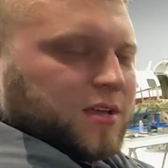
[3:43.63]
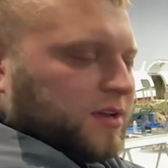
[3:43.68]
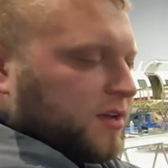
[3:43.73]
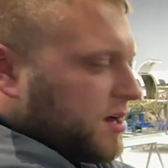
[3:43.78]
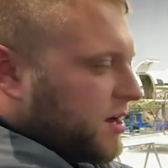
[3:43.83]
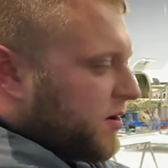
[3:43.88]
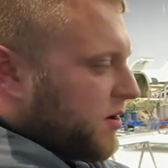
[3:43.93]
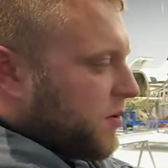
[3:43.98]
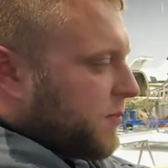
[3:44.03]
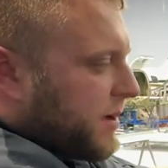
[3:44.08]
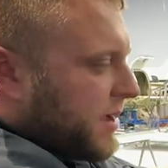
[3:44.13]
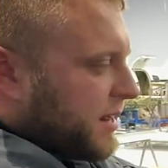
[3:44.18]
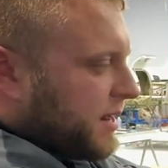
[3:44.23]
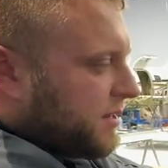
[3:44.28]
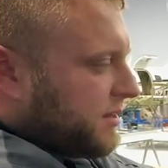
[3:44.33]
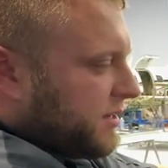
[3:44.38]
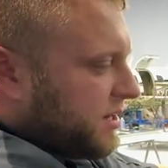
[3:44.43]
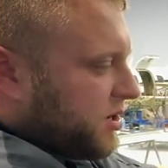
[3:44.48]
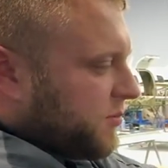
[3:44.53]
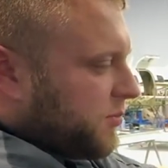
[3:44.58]
All right, we're back
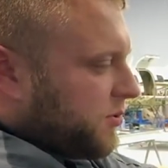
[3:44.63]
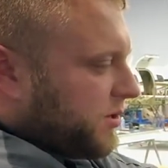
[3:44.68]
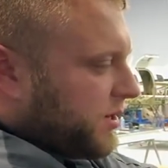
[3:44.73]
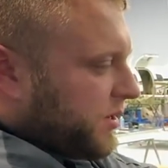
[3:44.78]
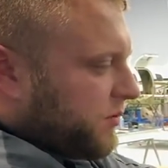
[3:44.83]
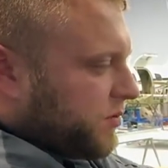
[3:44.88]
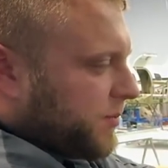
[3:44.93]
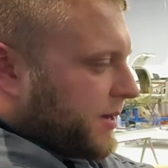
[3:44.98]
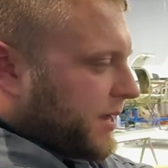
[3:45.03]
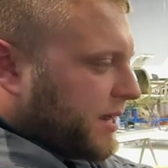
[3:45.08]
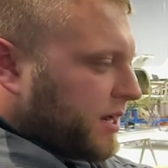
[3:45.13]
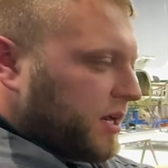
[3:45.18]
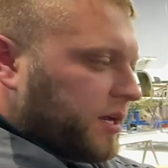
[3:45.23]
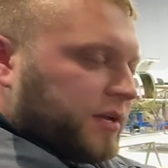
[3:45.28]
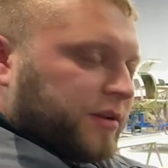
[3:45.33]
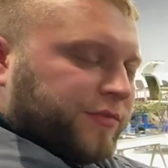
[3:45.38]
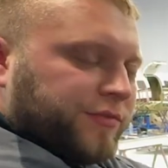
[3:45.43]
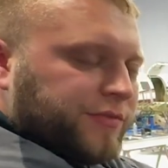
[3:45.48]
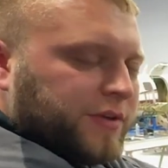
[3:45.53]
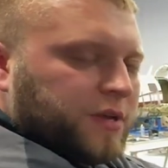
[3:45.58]
in the airplane, we're back in
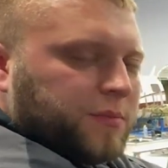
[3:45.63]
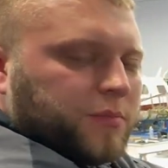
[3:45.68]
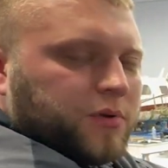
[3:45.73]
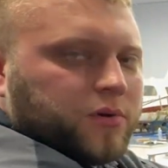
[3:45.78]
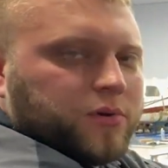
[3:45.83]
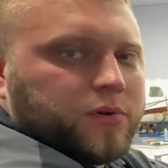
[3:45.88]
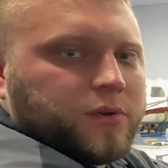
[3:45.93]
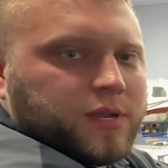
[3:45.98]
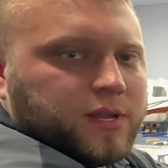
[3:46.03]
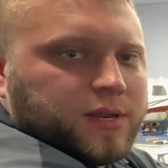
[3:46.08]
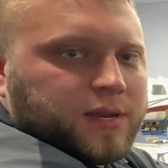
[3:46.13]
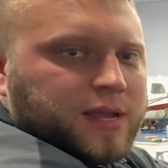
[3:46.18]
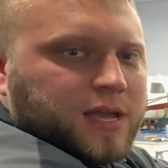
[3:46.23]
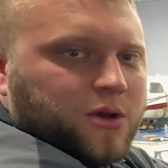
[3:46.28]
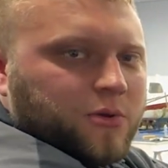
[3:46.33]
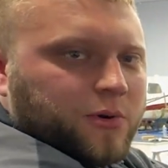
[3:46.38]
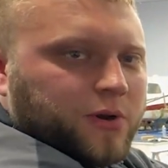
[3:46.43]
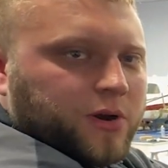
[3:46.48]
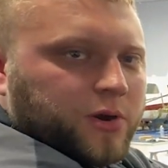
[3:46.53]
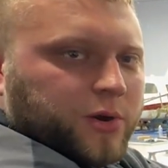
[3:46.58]
config mode, and
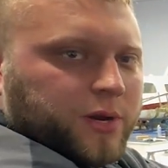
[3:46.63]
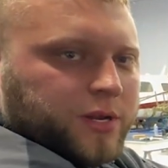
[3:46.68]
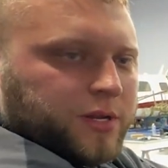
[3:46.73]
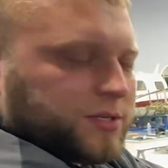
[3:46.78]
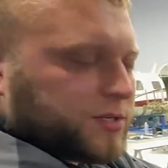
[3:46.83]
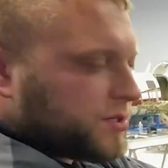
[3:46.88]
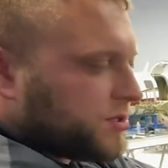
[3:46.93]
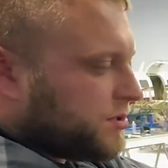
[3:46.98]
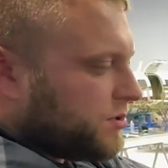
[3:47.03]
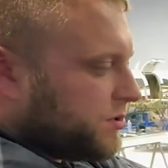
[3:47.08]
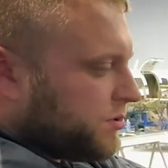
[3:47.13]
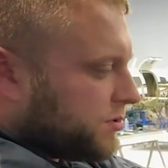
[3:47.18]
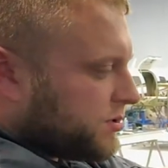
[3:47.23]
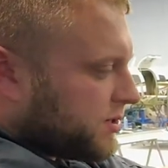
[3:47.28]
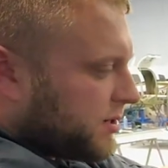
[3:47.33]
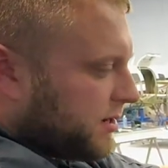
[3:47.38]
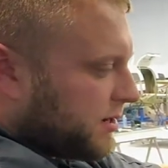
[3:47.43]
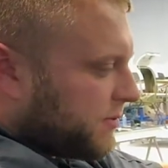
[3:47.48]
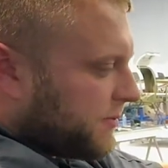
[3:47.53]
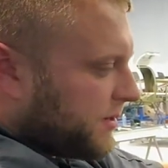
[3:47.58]
now we're going to
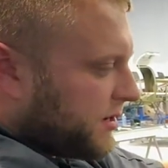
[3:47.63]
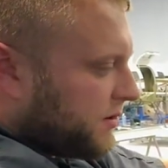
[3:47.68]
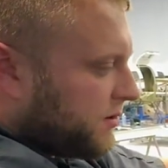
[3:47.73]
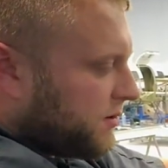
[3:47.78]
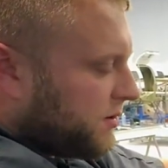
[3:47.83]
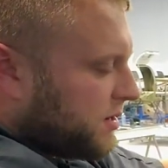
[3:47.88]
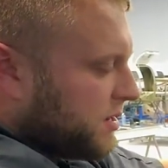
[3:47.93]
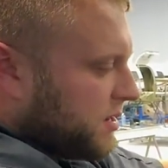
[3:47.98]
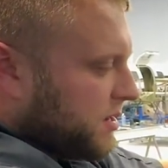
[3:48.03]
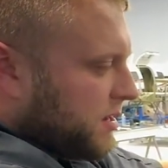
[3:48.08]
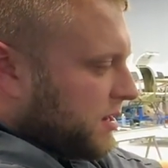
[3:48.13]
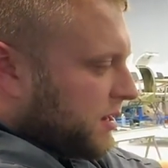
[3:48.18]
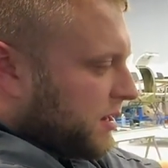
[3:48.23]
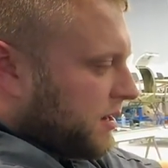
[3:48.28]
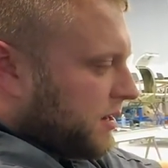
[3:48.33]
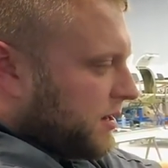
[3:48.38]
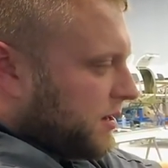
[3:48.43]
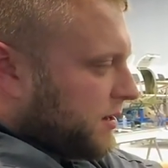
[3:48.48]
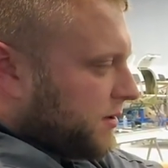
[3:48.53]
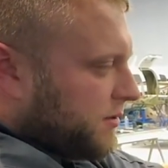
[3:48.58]
talk about
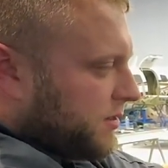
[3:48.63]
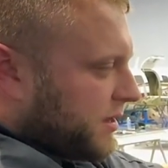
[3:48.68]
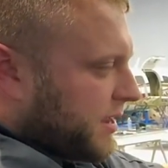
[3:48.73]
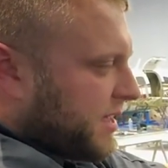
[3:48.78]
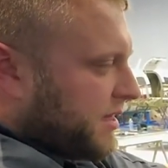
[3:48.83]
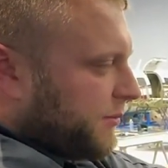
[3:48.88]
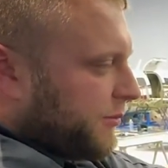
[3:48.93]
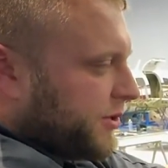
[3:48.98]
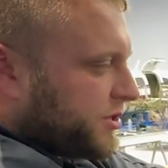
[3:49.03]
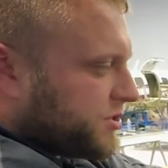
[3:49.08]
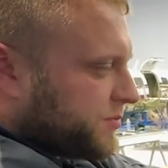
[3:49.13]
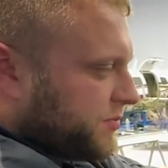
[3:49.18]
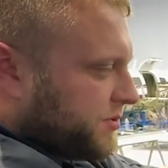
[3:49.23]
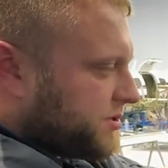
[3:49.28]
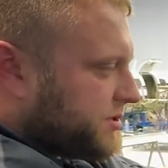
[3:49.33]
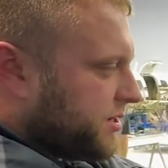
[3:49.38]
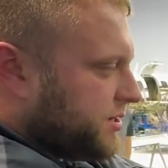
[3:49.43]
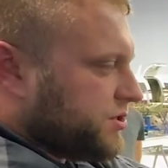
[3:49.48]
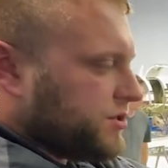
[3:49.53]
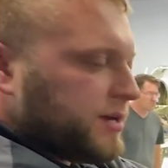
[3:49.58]
the calibration
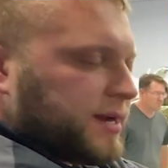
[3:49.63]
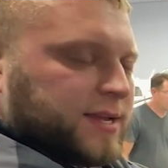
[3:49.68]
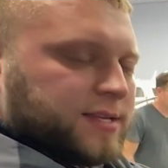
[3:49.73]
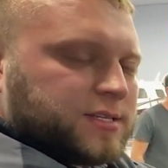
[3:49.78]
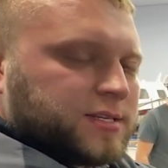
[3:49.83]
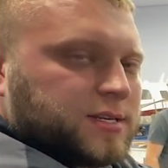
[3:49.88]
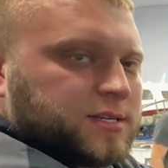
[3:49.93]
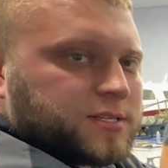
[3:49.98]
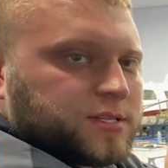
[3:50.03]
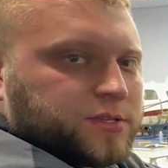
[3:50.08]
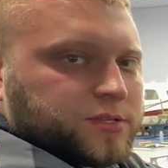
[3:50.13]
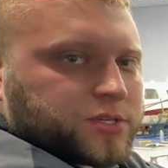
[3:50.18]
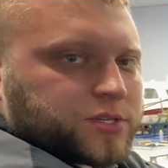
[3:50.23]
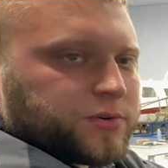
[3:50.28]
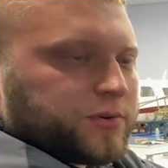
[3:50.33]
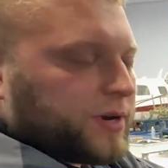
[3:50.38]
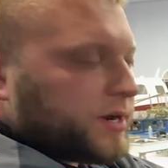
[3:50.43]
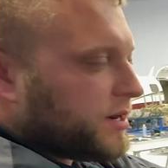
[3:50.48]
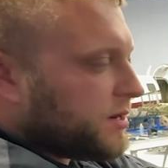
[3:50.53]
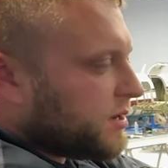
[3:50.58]
procedure as it is on the
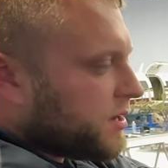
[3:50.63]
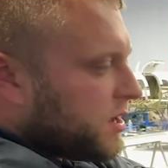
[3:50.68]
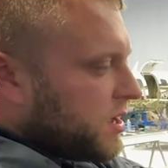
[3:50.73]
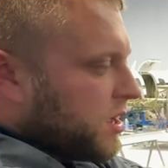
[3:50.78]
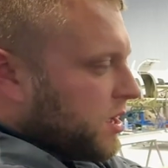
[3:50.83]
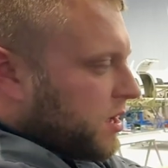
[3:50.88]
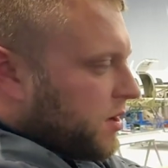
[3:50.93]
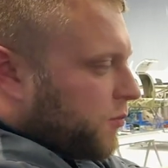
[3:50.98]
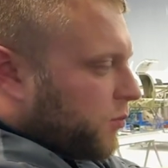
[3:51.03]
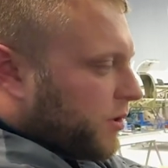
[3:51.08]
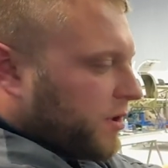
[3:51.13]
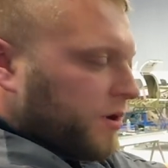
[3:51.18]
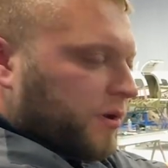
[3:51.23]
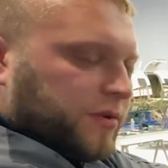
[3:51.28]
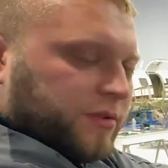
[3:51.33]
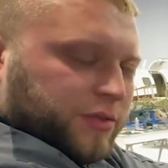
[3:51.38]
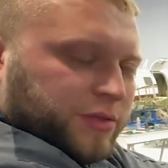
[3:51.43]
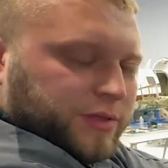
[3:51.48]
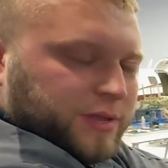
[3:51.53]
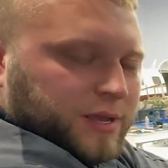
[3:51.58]
screen. One
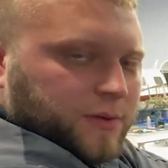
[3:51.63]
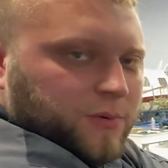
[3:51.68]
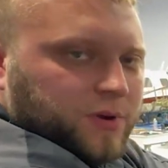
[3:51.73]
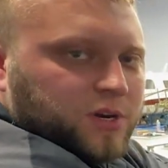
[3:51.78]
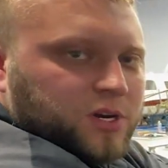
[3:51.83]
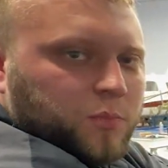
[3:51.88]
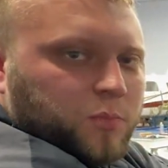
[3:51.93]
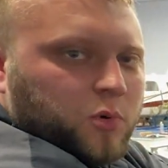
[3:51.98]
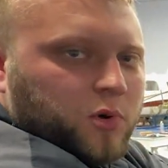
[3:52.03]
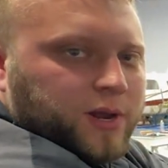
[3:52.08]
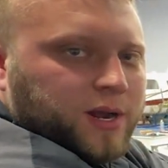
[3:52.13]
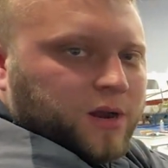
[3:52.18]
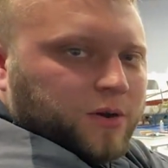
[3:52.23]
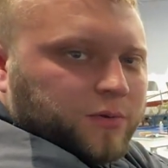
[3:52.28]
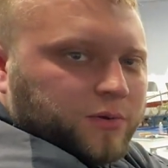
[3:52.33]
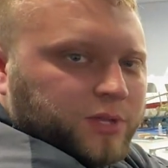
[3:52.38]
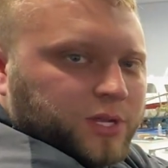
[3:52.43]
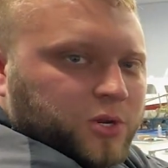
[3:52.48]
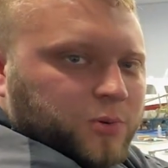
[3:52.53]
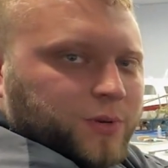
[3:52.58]
other thing I wanted to point out
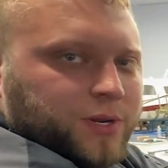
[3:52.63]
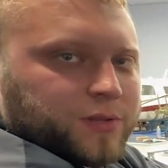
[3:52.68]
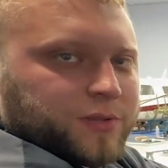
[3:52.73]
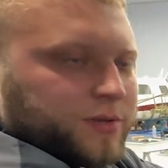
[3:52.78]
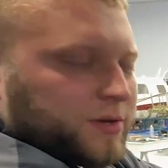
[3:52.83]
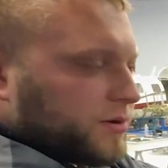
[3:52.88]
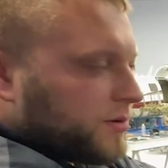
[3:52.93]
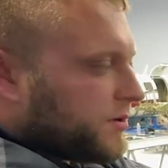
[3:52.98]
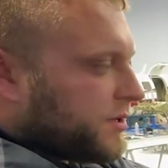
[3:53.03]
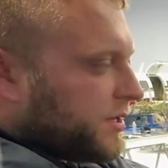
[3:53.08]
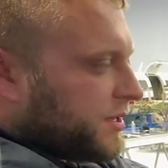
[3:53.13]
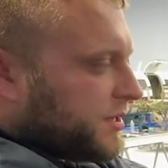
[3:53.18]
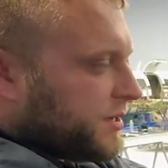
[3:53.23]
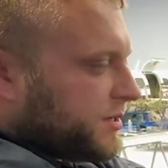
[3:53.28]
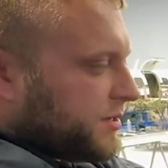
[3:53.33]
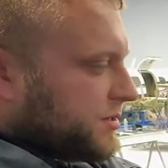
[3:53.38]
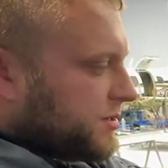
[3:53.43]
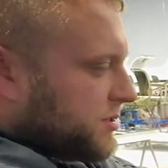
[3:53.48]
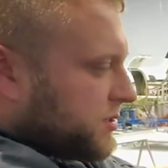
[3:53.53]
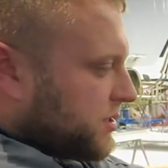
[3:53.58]
really quick though
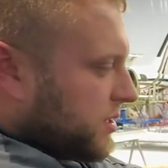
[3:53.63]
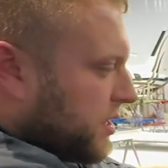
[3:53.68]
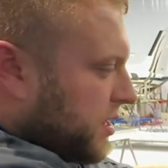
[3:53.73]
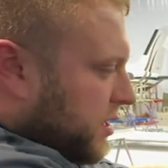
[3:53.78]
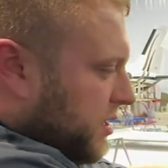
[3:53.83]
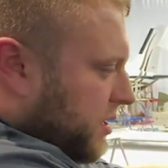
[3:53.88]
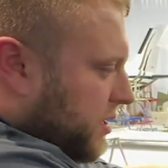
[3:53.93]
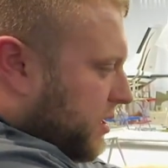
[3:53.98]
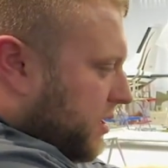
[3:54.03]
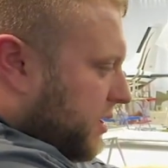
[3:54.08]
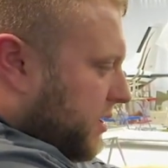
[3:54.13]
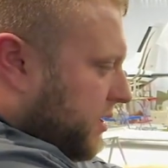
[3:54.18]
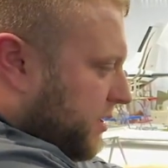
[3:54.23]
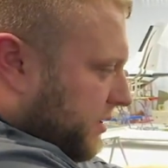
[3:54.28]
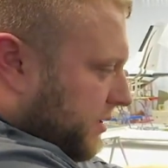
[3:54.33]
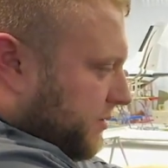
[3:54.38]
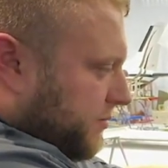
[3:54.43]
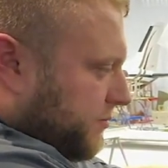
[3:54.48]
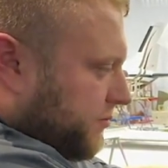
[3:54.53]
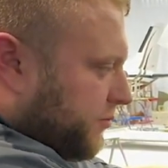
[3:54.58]
is, and
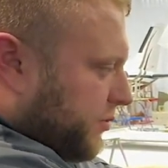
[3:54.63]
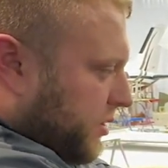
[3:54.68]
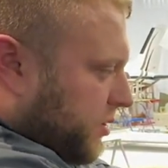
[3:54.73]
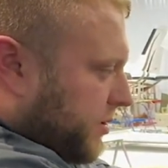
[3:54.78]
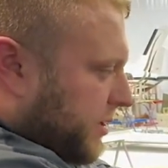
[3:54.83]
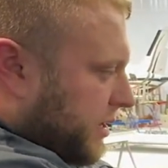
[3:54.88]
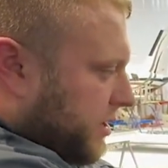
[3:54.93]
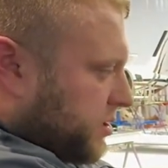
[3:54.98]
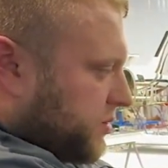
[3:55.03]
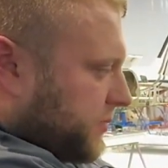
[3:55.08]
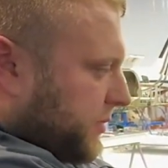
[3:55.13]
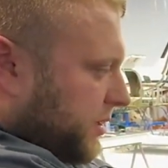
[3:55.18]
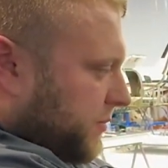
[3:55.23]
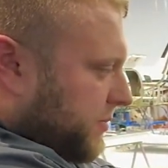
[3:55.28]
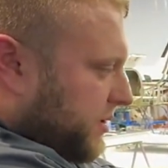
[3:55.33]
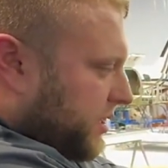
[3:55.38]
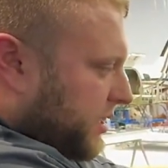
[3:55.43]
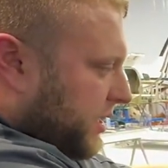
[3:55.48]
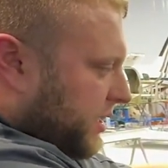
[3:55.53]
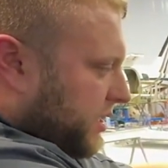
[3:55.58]
it requires me
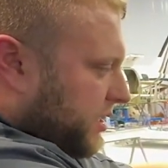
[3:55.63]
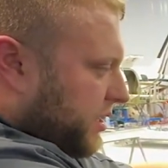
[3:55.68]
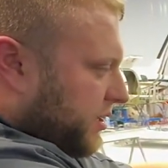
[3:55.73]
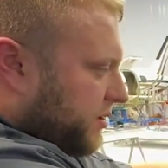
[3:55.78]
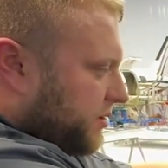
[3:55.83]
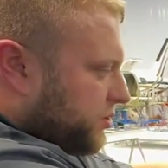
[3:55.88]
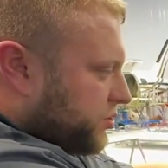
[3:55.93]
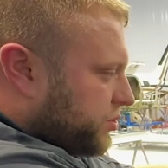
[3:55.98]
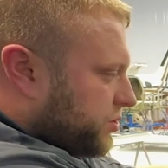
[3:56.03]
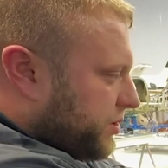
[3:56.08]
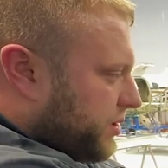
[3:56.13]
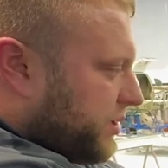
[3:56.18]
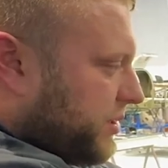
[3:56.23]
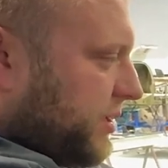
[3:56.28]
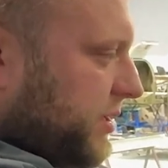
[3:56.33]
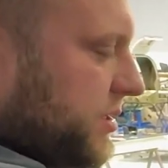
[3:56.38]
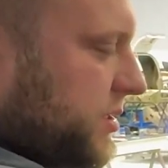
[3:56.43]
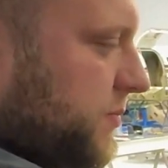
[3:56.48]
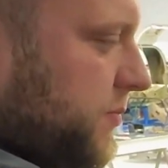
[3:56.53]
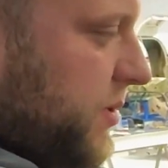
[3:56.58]
being in here to show you
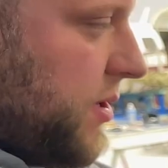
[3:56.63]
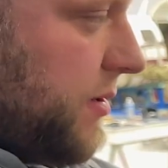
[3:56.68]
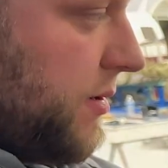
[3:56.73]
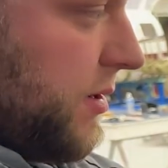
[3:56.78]
this, but